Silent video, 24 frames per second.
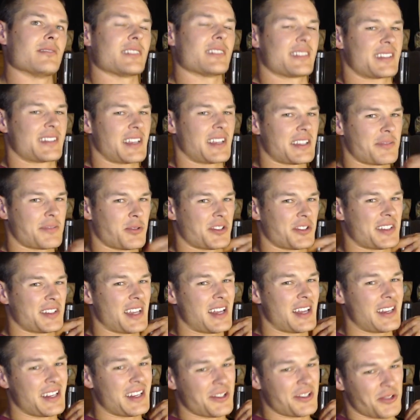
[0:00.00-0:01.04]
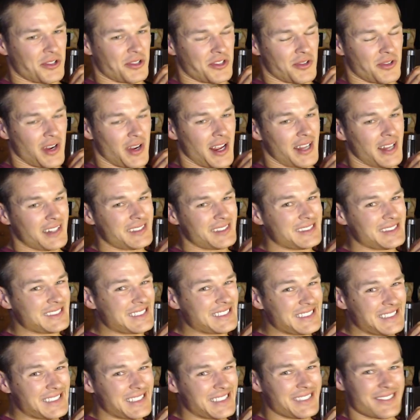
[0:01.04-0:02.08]
6% interest rate,
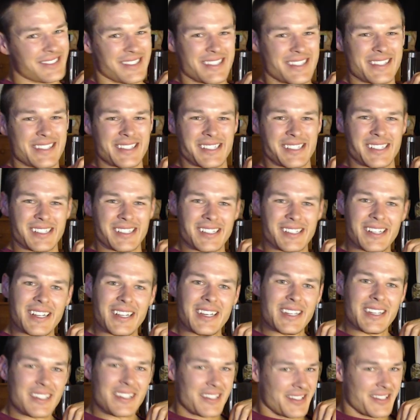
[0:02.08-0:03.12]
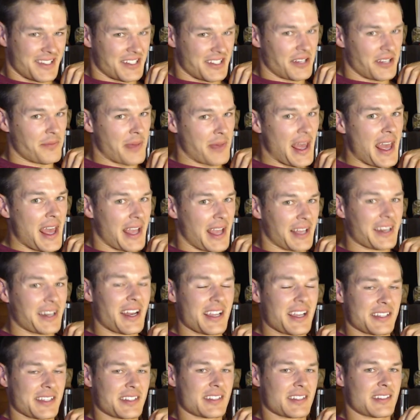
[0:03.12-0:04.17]
yeah, you're still paying a
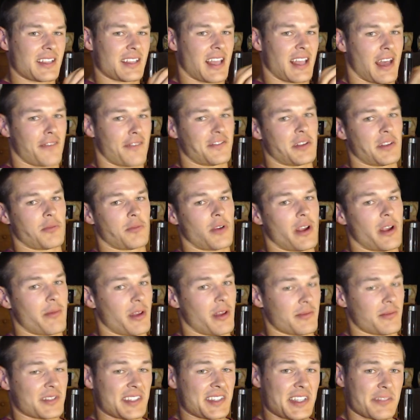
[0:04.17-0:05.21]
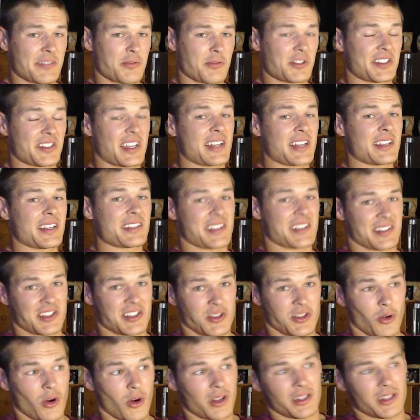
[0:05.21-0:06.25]
nice hefty premium. 6% is
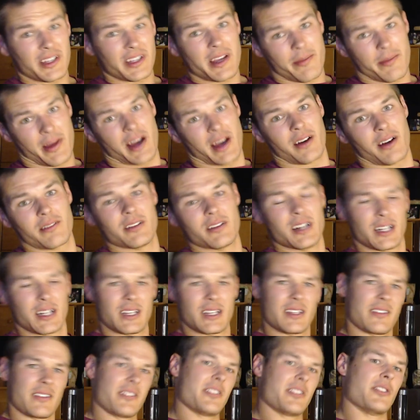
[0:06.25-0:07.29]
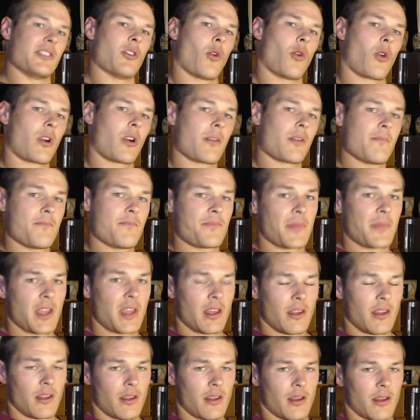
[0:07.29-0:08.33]
historically about the norm,
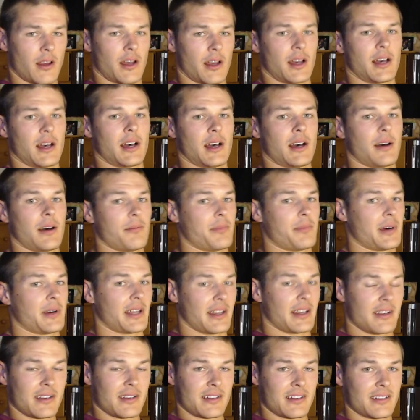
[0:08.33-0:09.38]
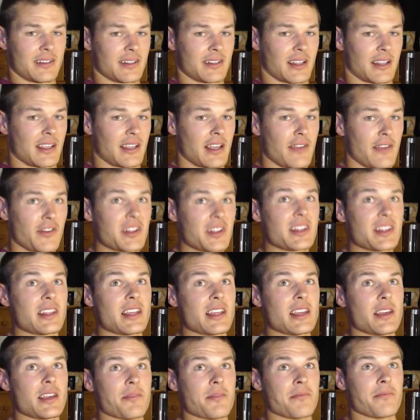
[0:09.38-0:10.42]
but given
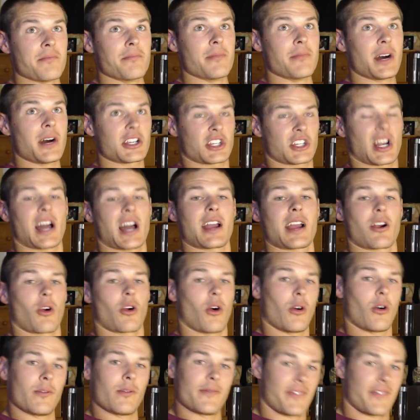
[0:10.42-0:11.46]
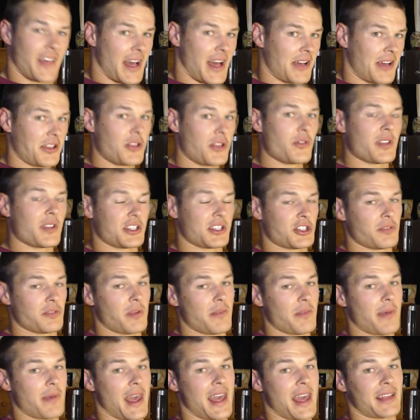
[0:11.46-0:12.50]
the much higher home value that you'd
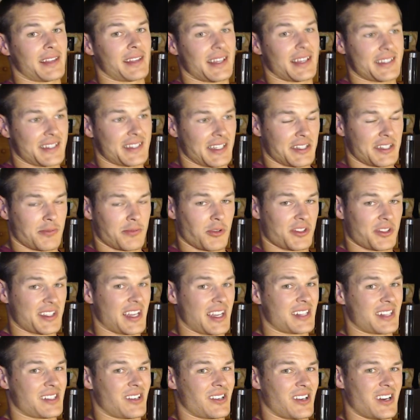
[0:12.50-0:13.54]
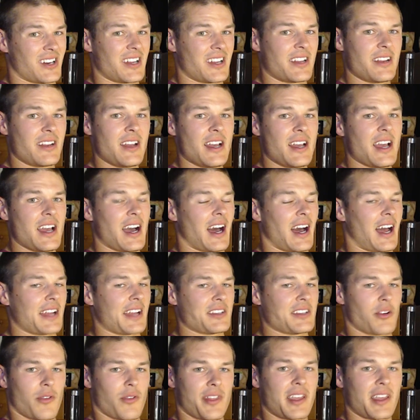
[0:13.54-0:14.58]
be paying that 6% on, I
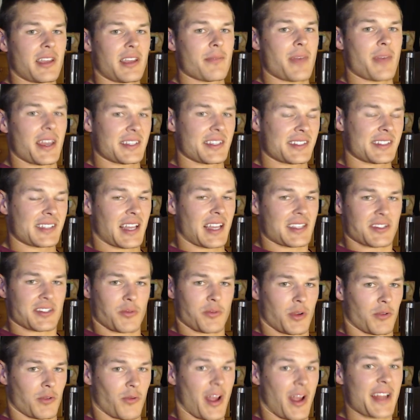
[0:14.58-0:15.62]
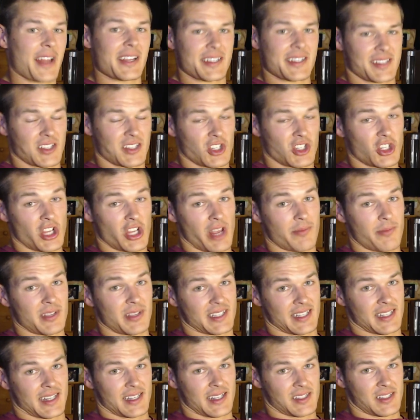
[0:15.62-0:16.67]
don't think it makes sense when rent is as cheap
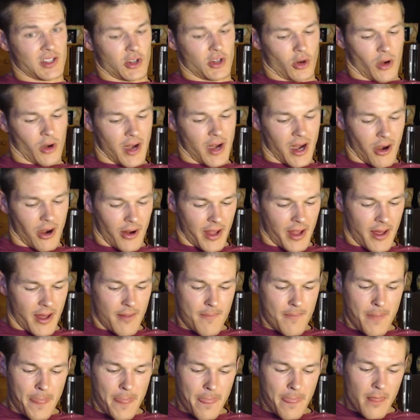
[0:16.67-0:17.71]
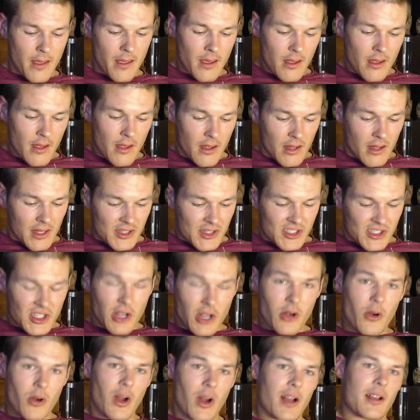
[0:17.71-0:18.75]
as it is in your area.
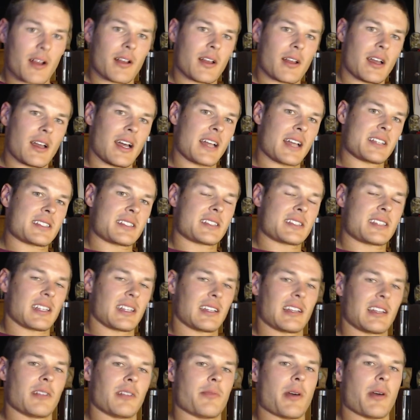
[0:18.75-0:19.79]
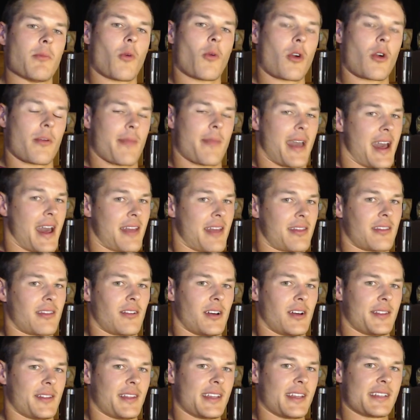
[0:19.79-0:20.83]
So I did a little bit more math
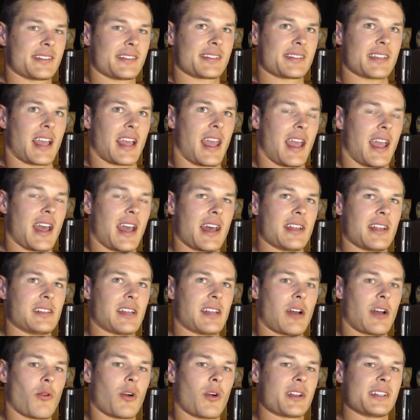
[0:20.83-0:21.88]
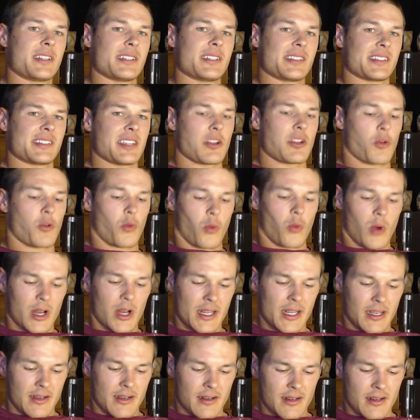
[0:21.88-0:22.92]
on this, and I wanted to see
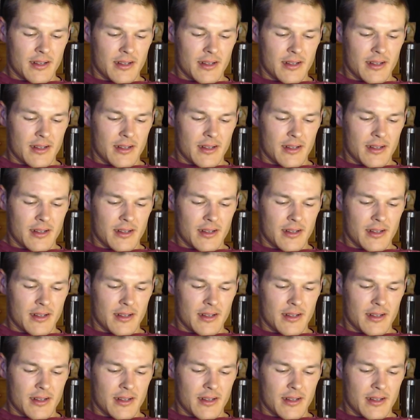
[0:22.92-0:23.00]
what